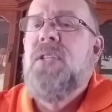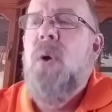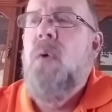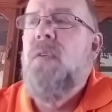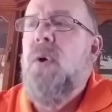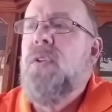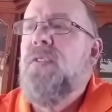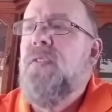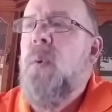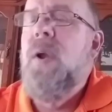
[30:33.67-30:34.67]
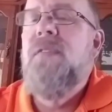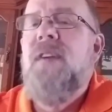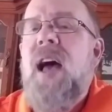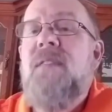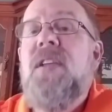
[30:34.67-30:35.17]
So over those
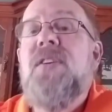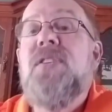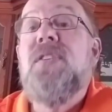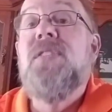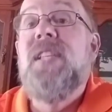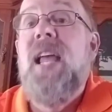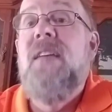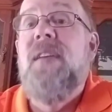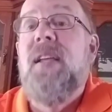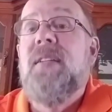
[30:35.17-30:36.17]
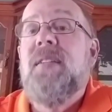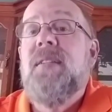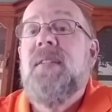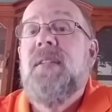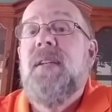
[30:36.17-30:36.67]
45 years of savings,
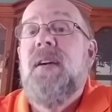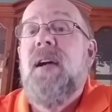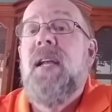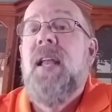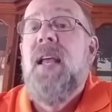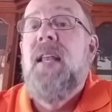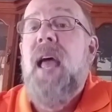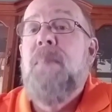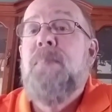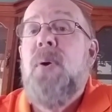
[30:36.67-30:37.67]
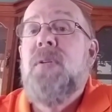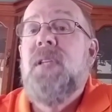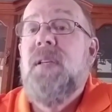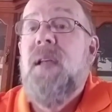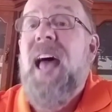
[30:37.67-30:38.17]
all right, that
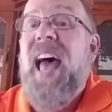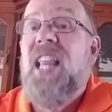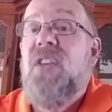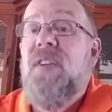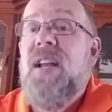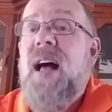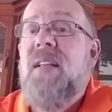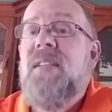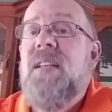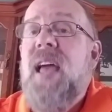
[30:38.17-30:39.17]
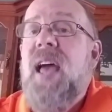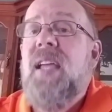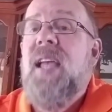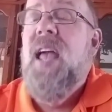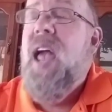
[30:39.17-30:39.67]
person at $3 a
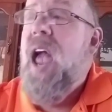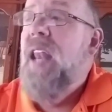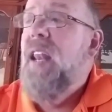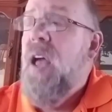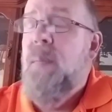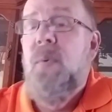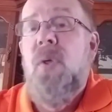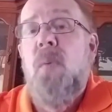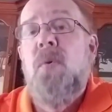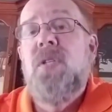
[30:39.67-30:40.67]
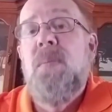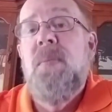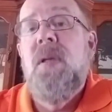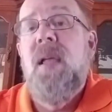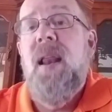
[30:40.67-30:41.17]
day ended up with almost $1.5
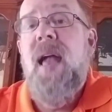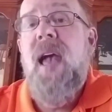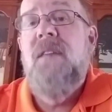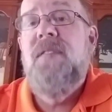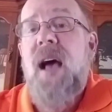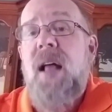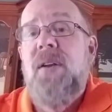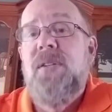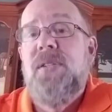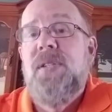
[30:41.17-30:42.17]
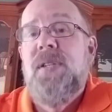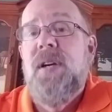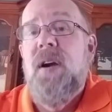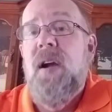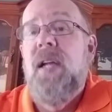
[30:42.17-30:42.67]
million,
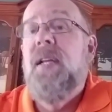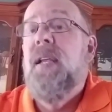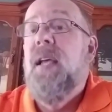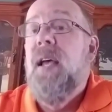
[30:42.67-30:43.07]
all right?